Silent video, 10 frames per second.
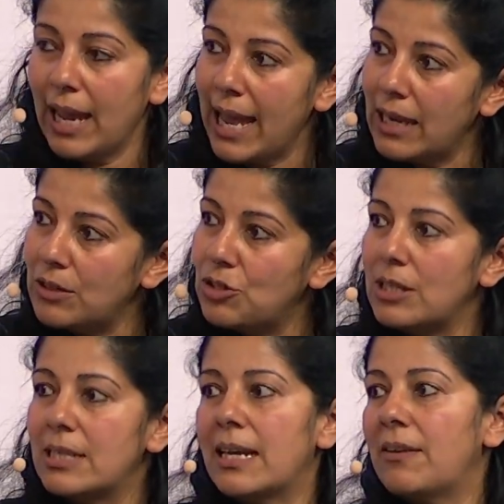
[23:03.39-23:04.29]

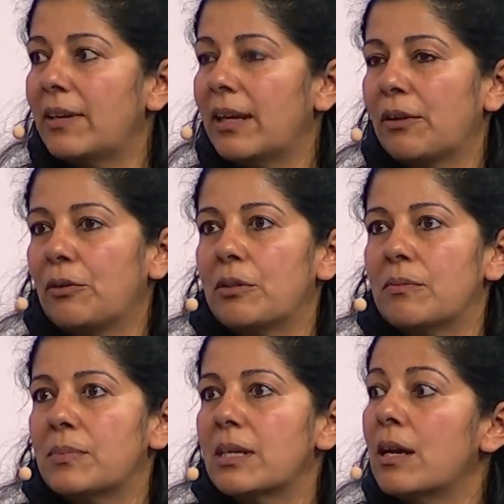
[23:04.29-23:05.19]
energy-saving
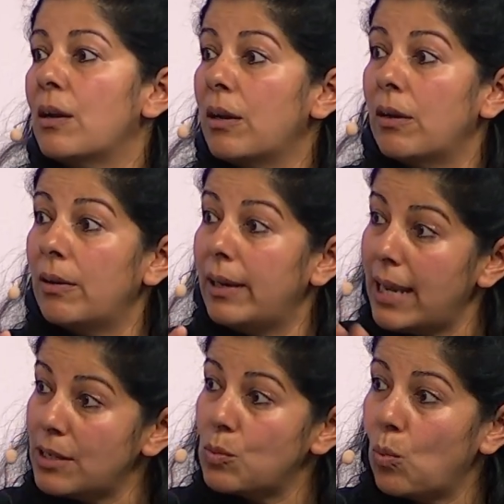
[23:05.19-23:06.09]
algorithms,
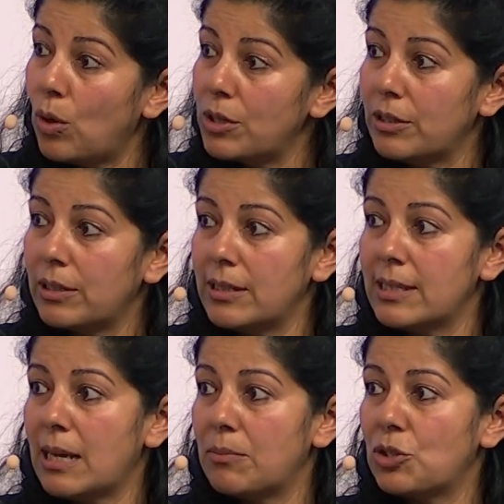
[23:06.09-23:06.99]
less water
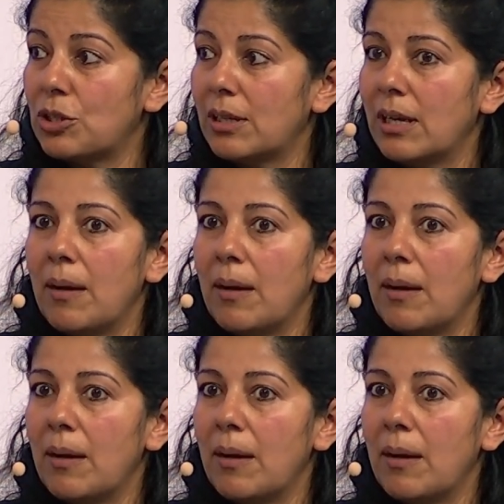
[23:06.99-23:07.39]
consumption.